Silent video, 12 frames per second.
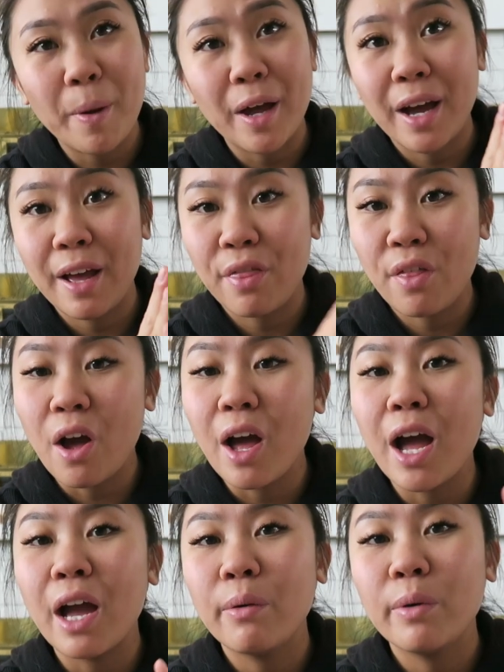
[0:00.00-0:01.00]
but I
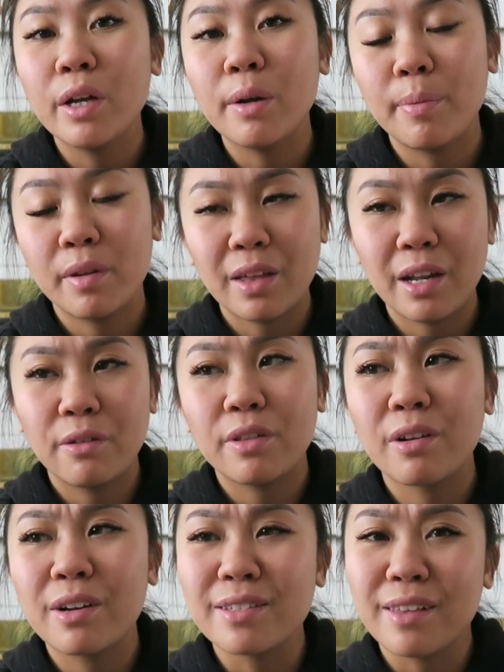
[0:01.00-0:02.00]
thought I would put that out
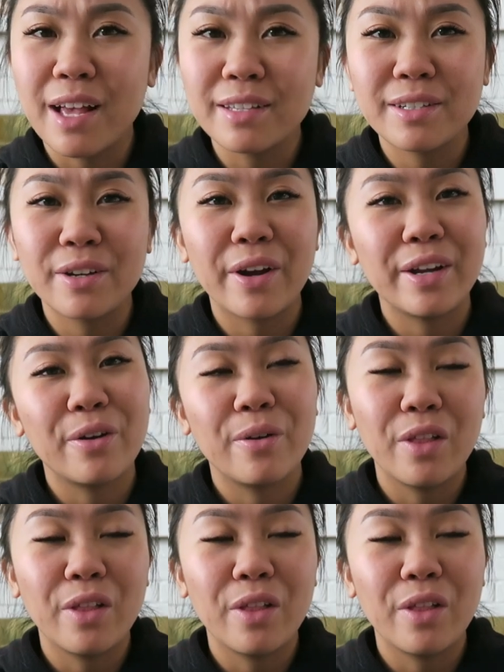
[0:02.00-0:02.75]
there because last year I know